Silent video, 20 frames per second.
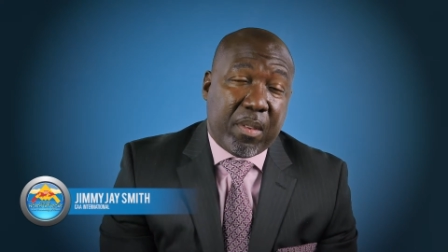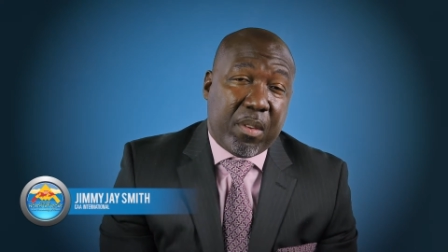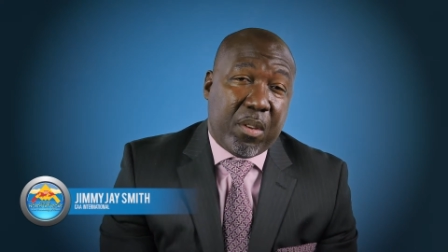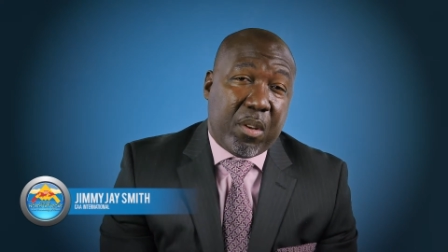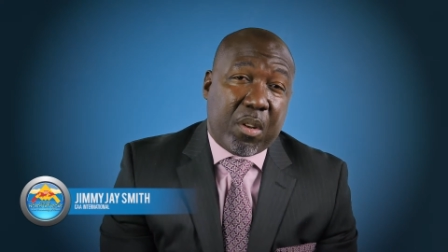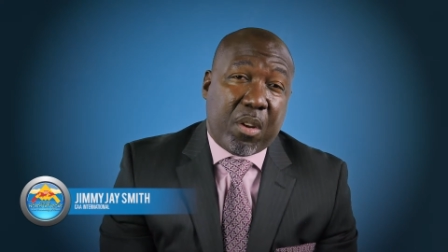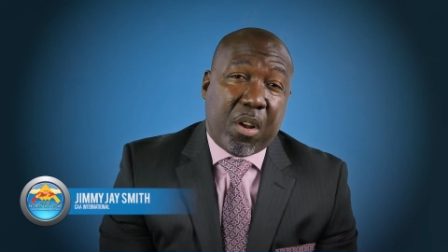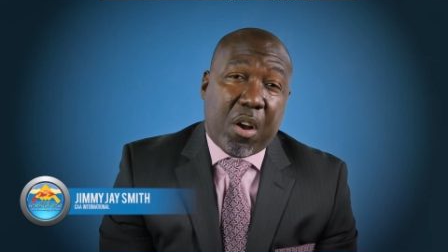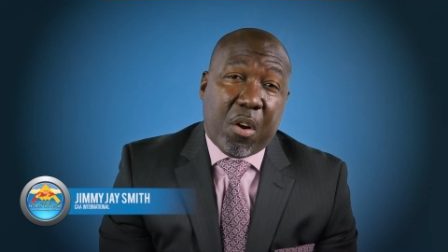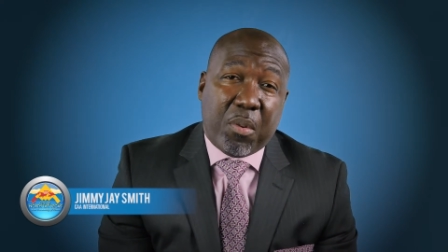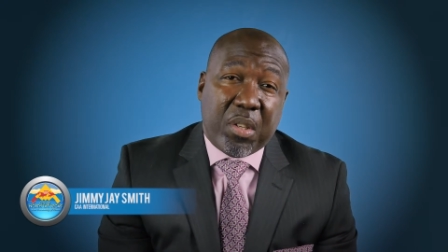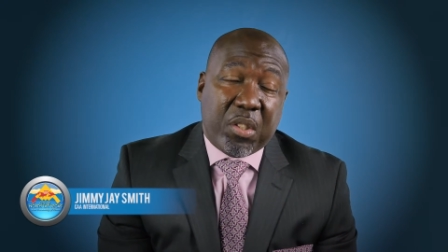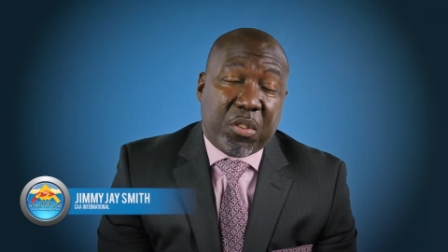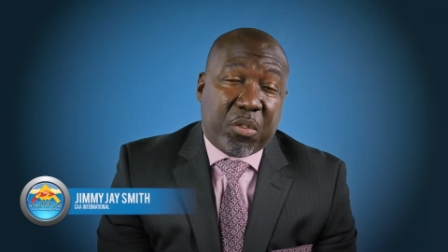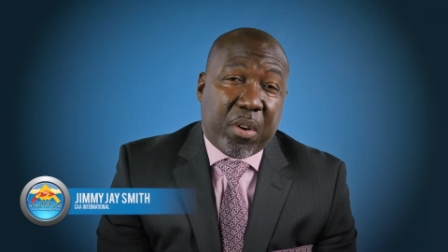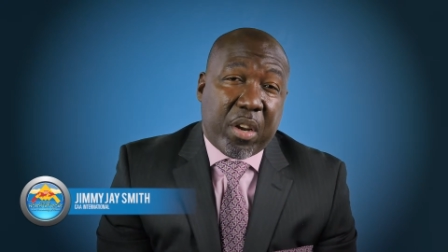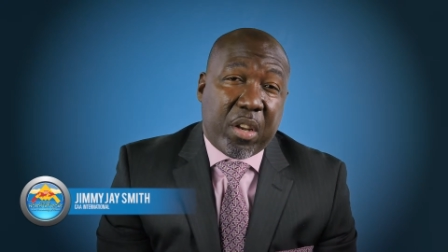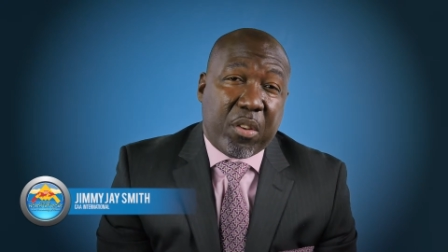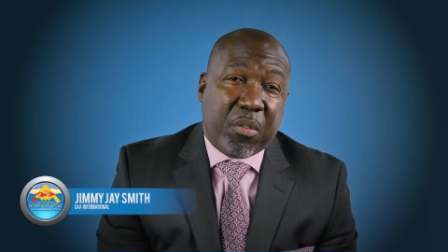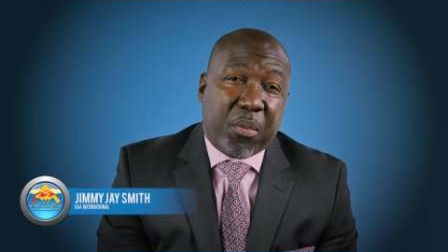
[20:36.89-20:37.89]
You can always
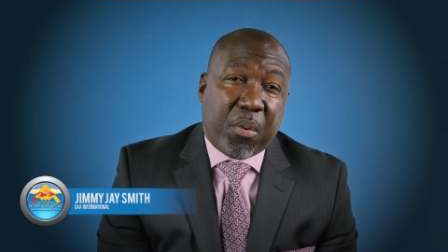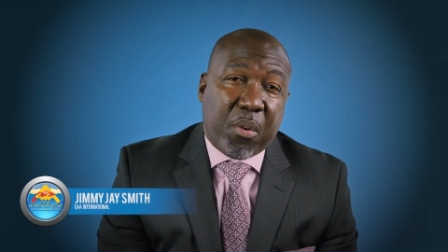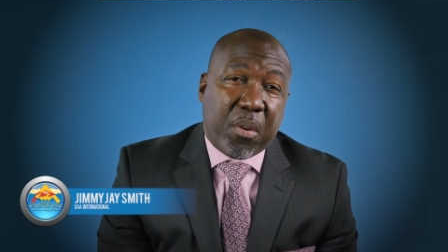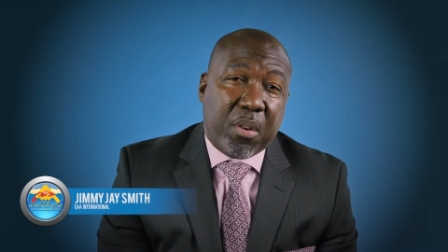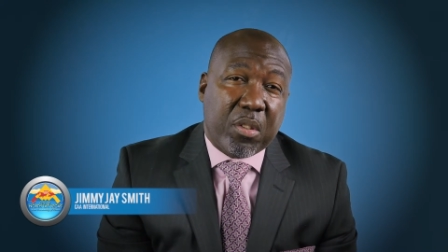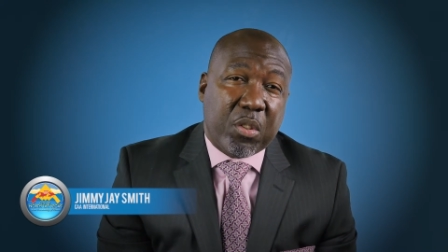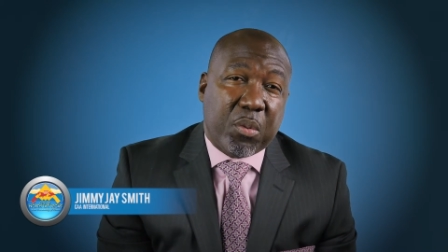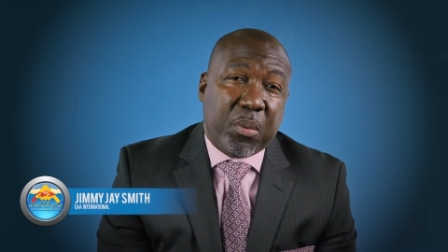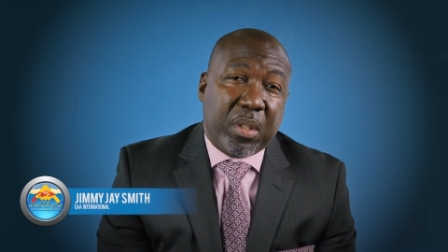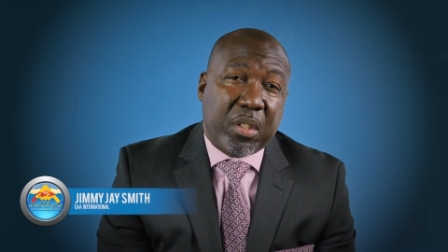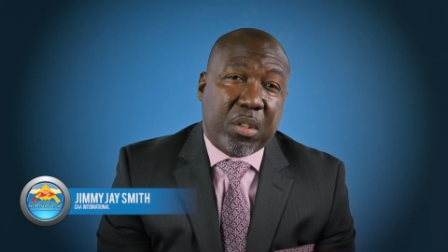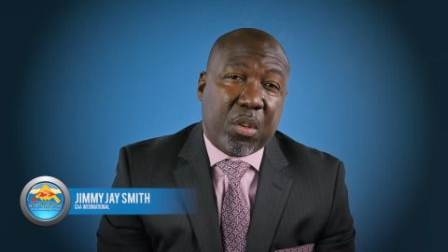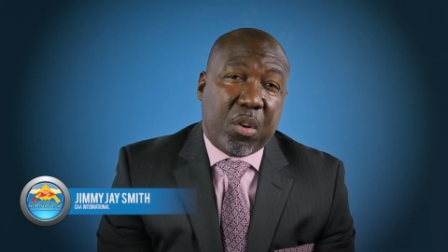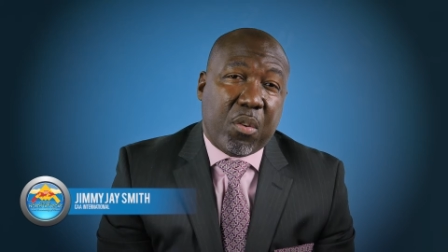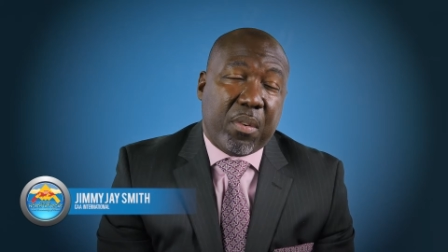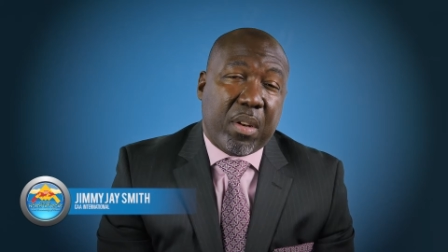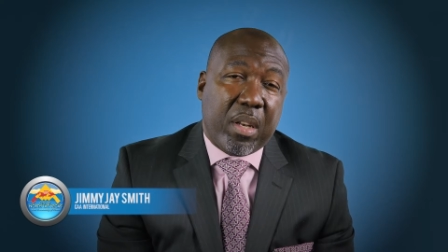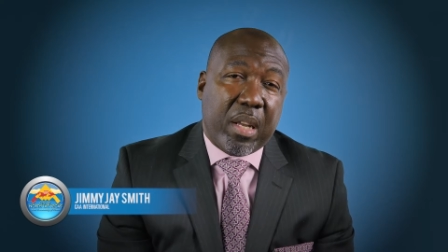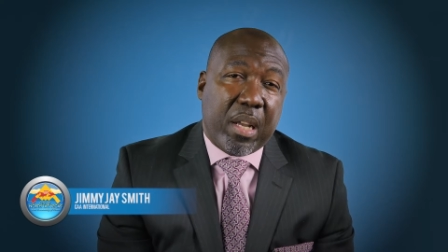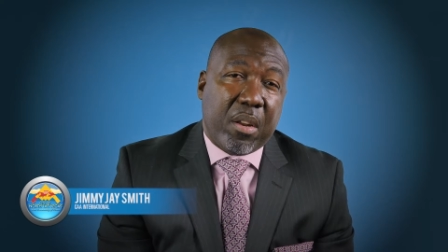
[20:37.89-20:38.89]
transfer it or switch it
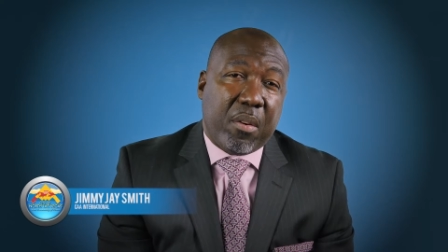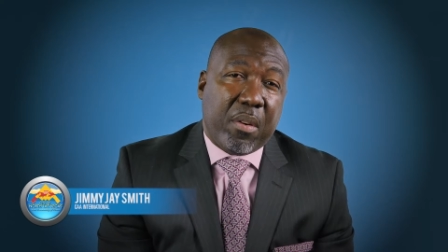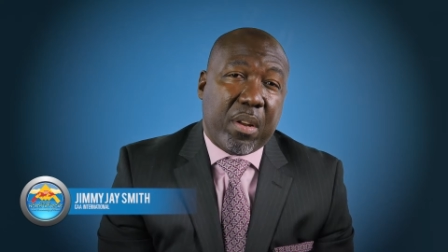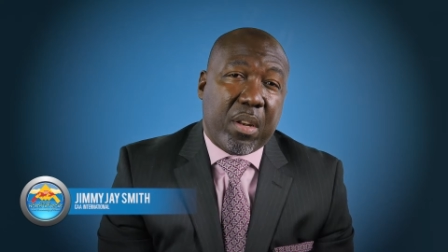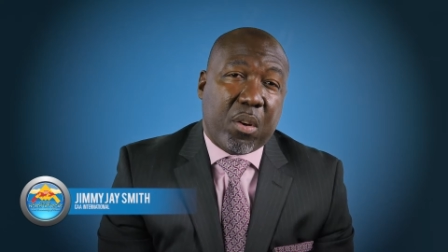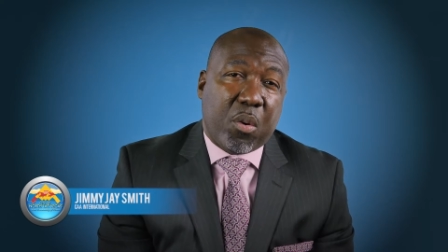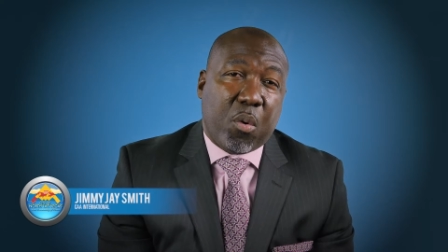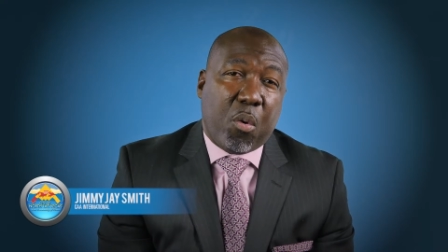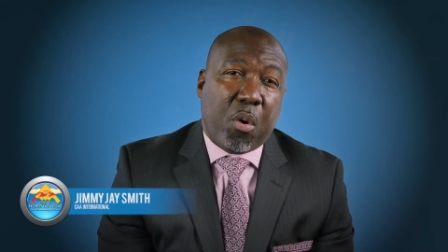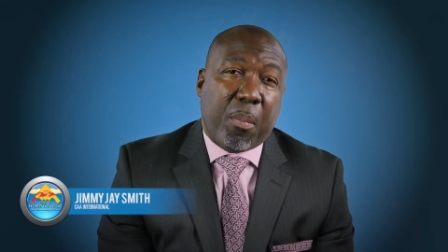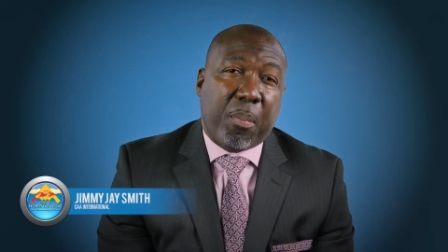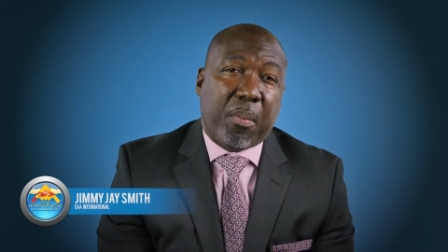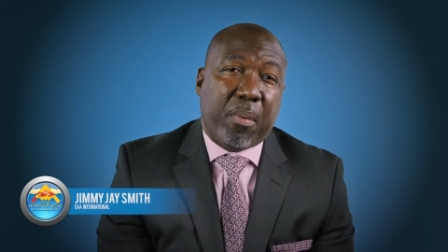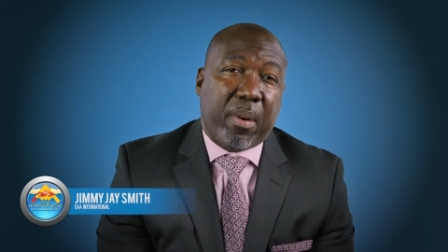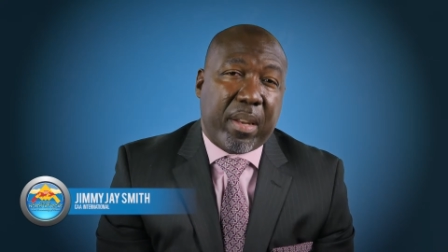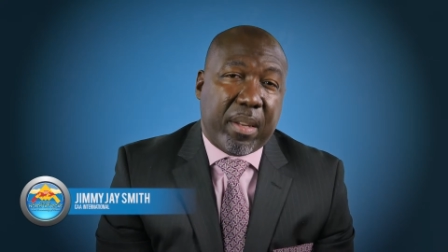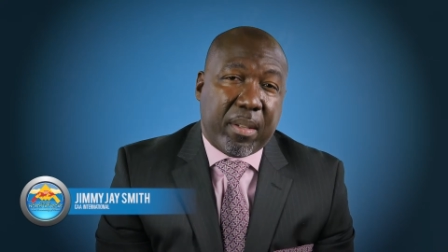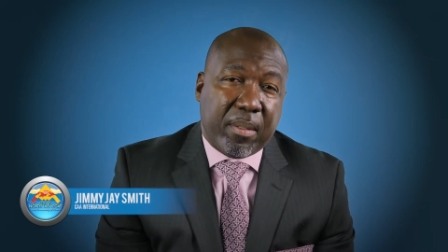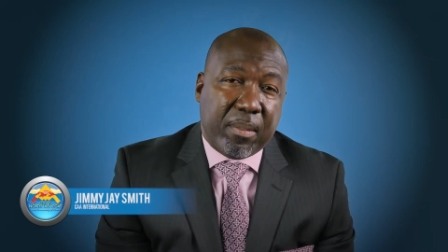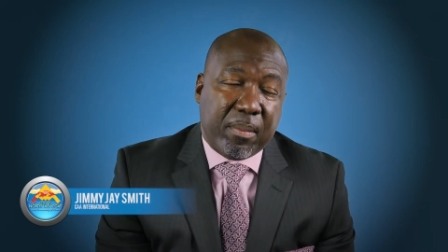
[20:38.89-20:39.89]
over later and
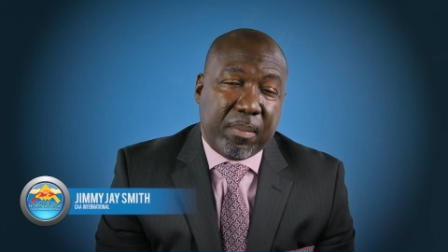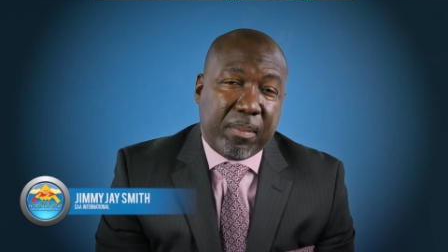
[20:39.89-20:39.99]
incorporate it.